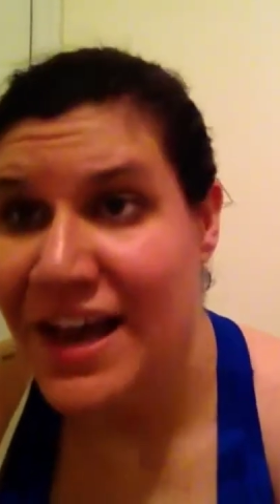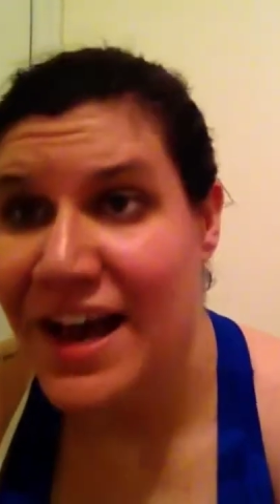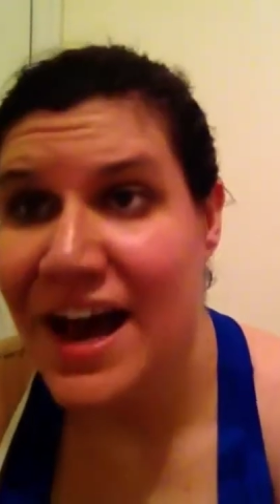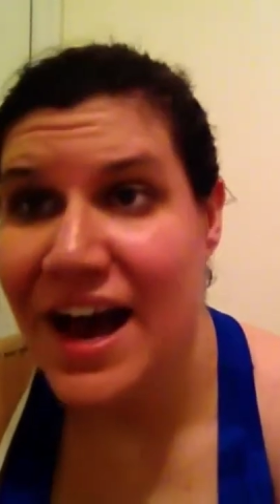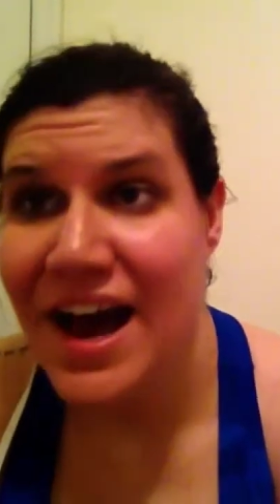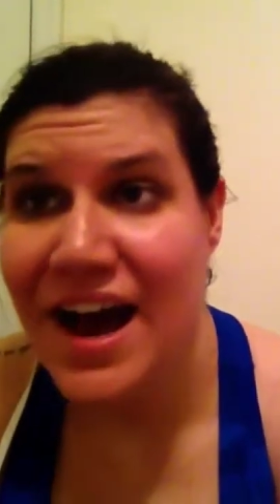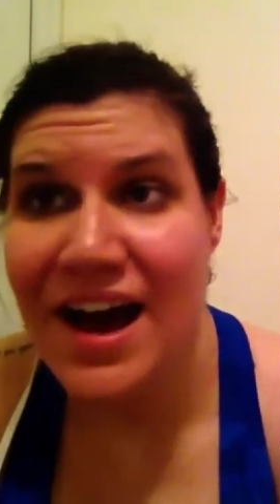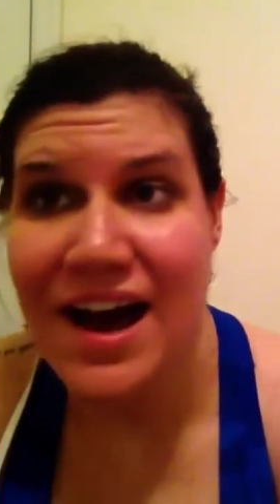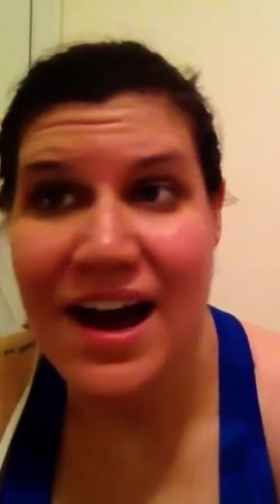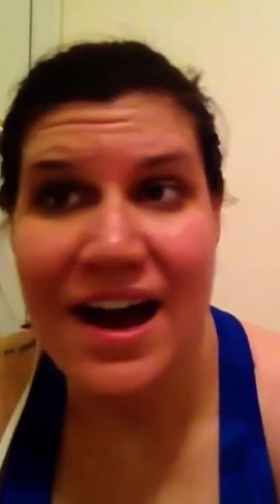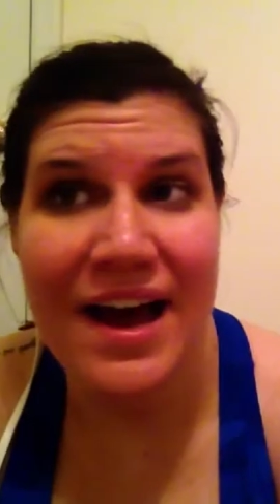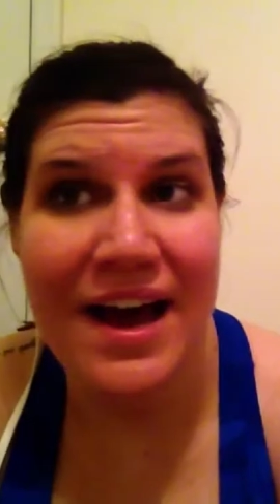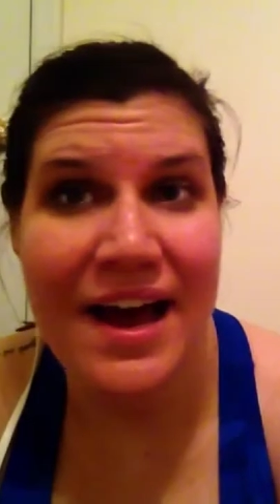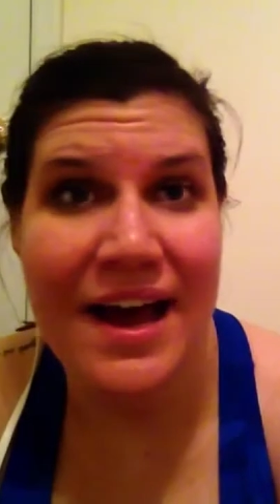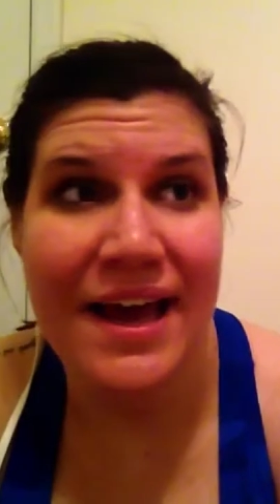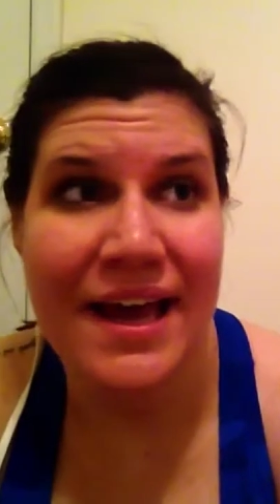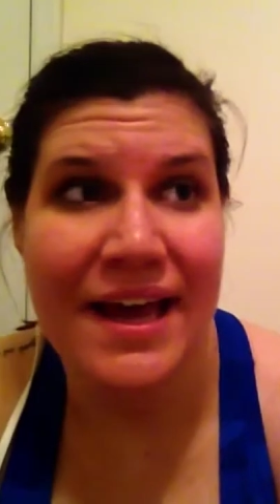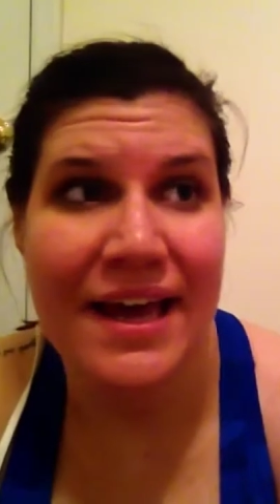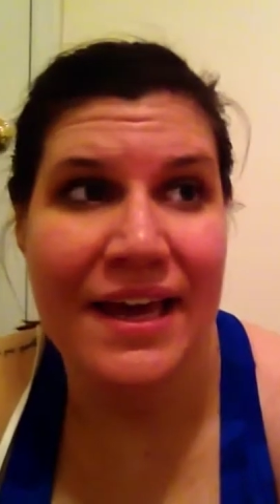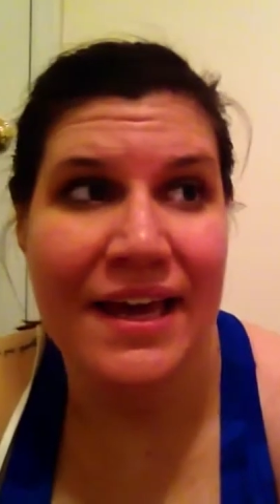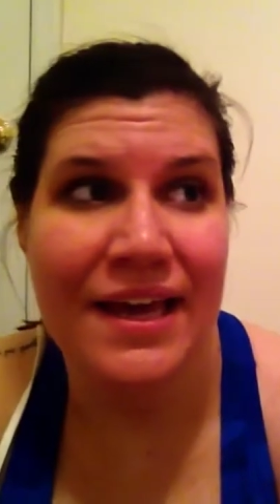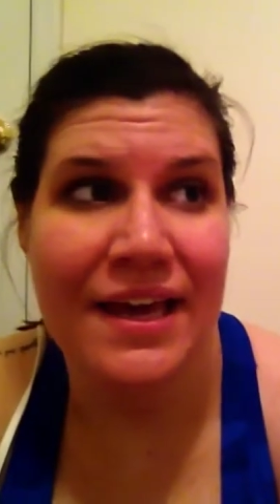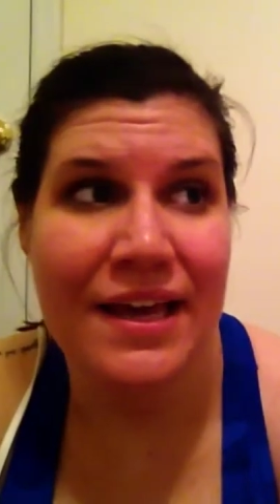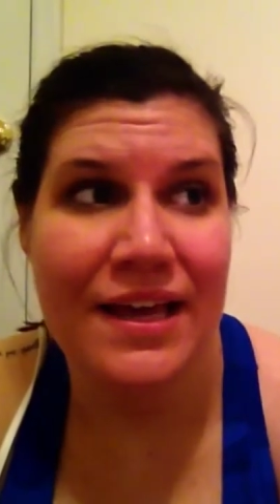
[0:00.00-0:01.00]

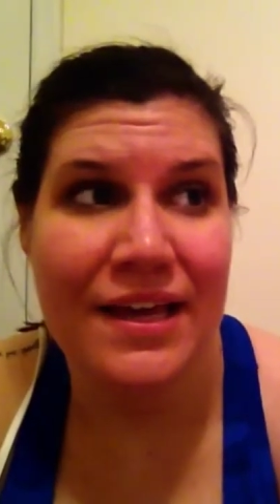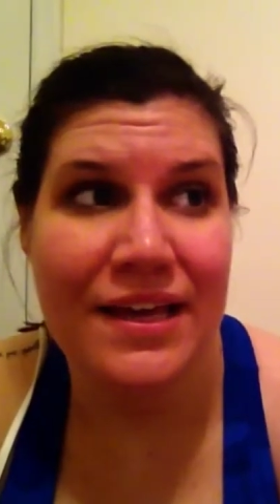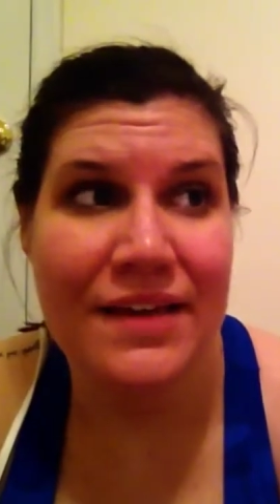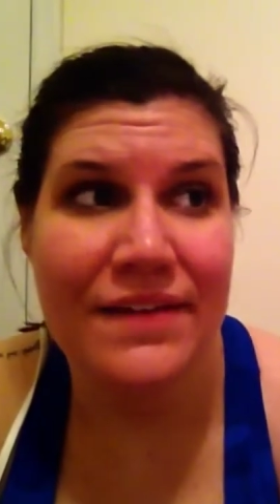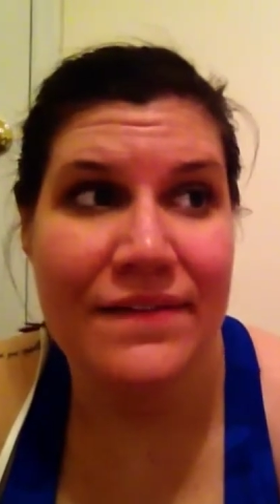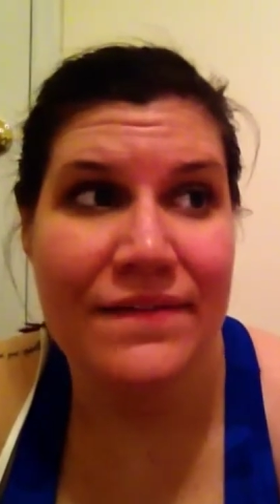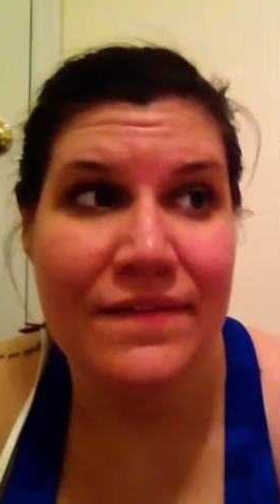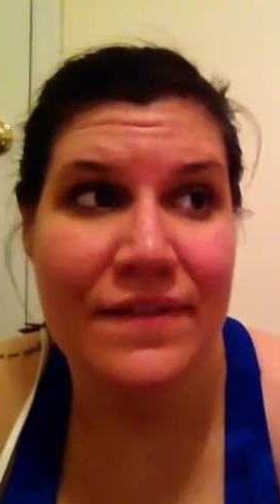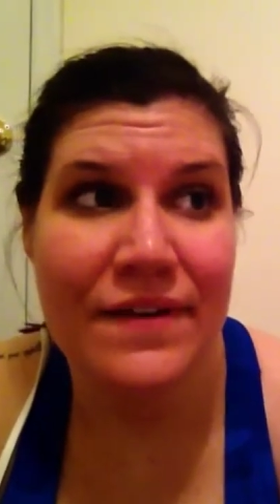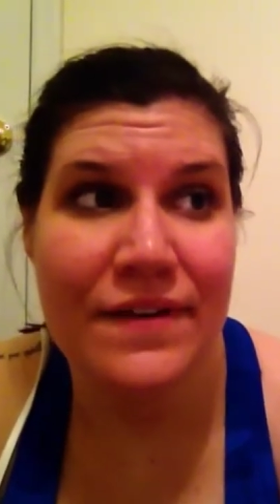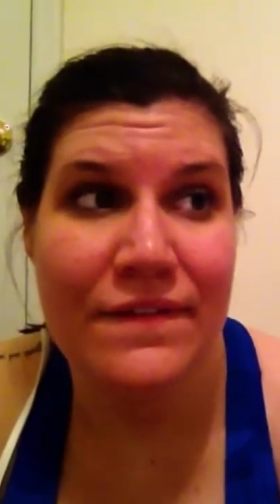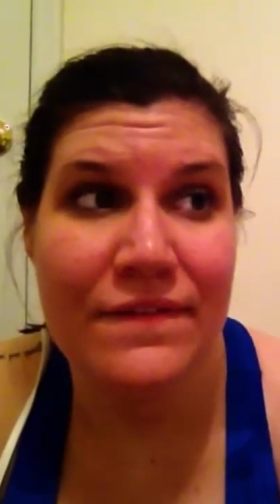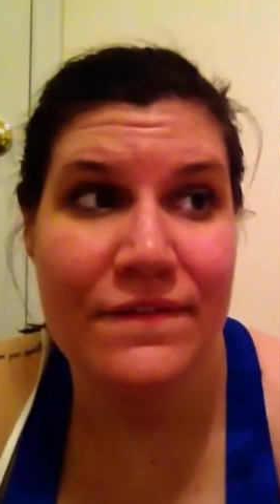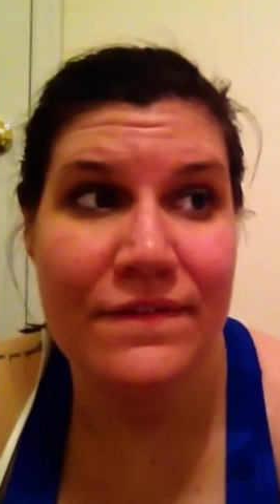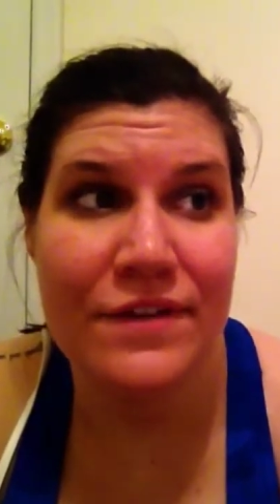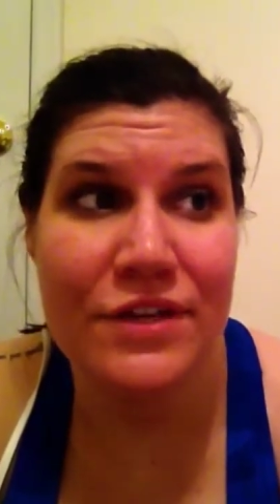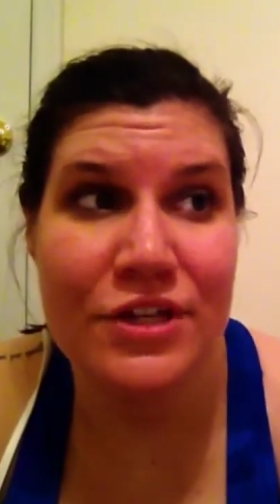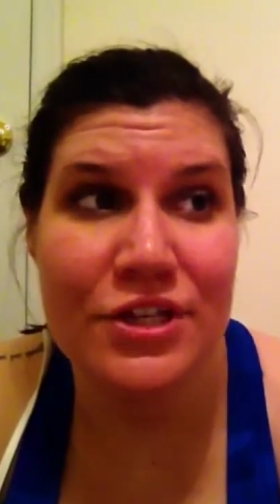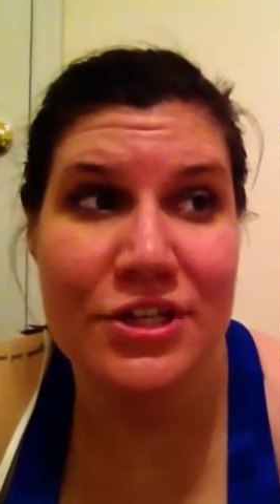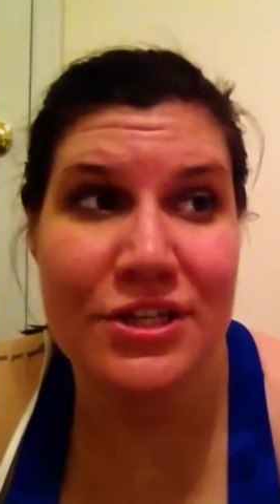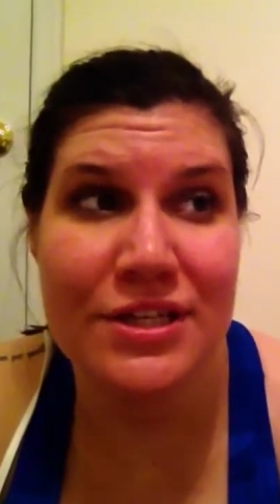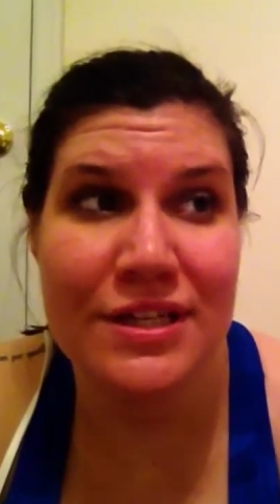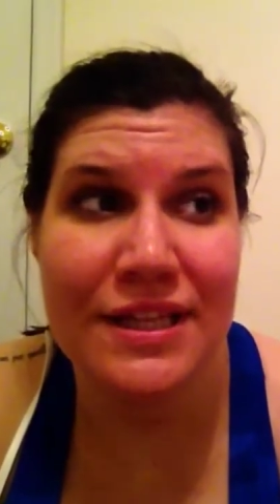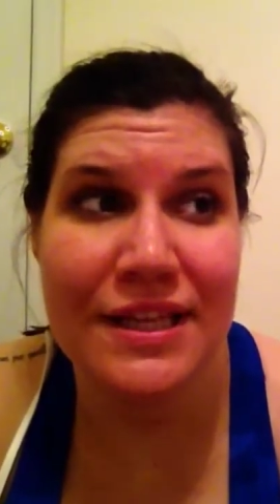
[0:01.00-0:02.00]
I
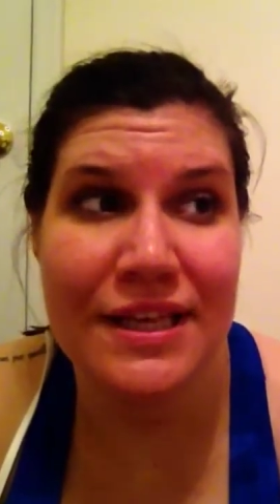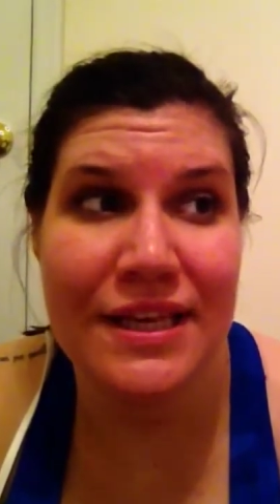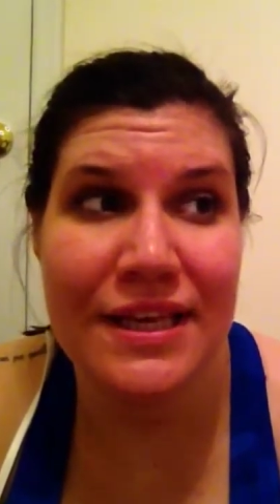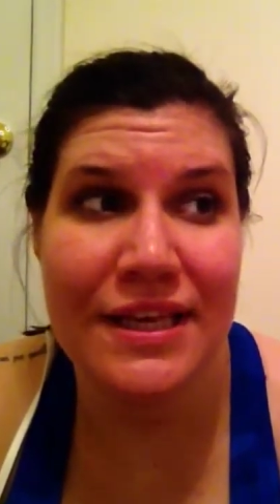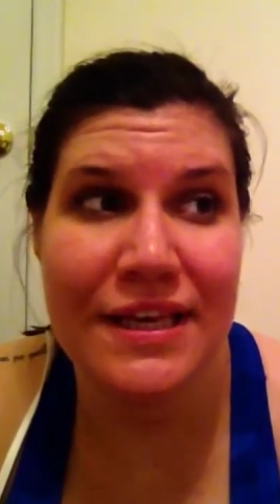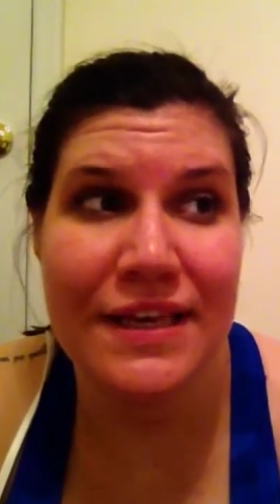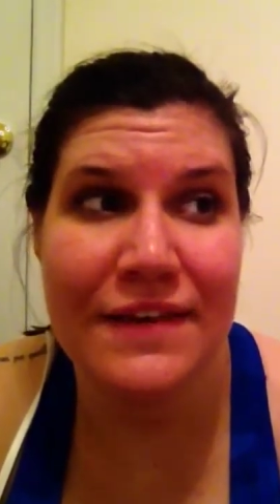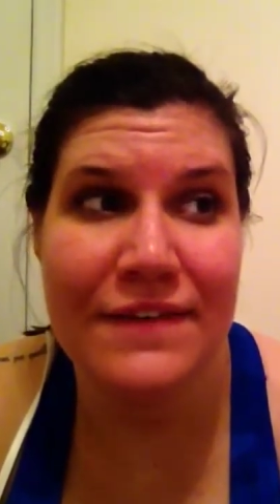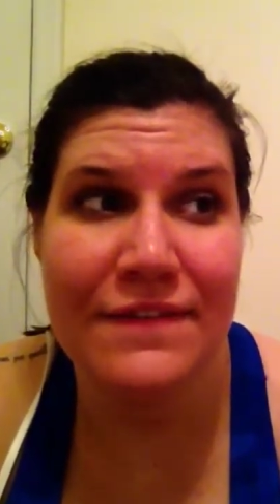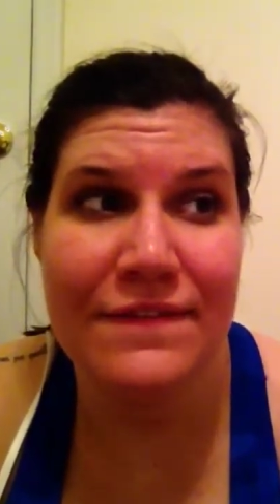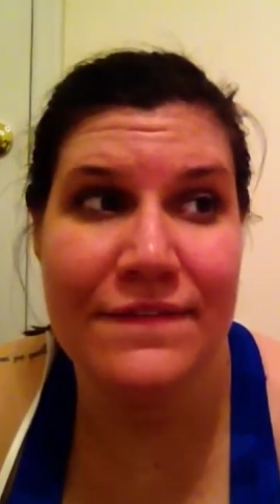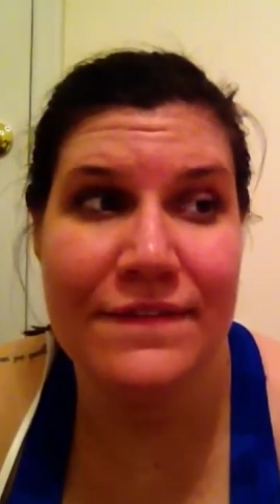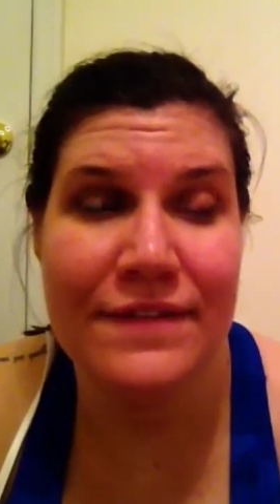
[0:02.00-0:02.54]
officially